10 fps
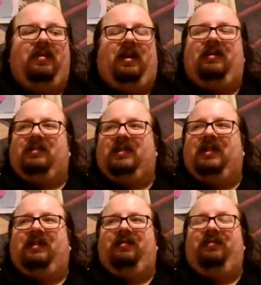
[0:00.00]
I'll
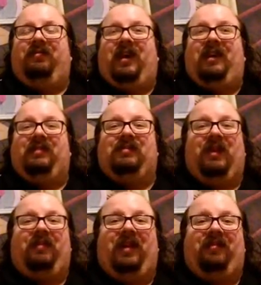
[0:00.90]
say 5 is
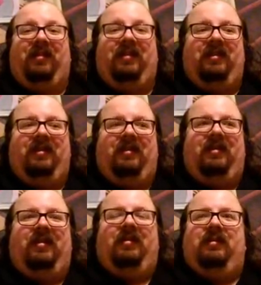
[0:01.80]
my favorite.
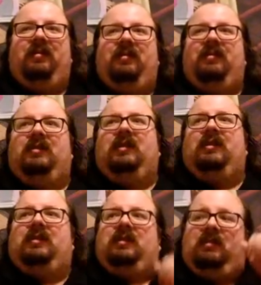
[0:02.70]

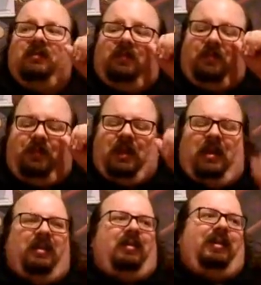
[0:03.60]
6,
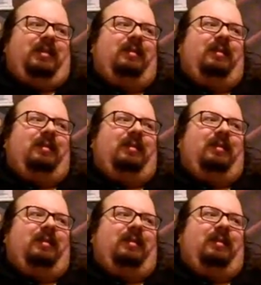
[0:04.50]
yeah,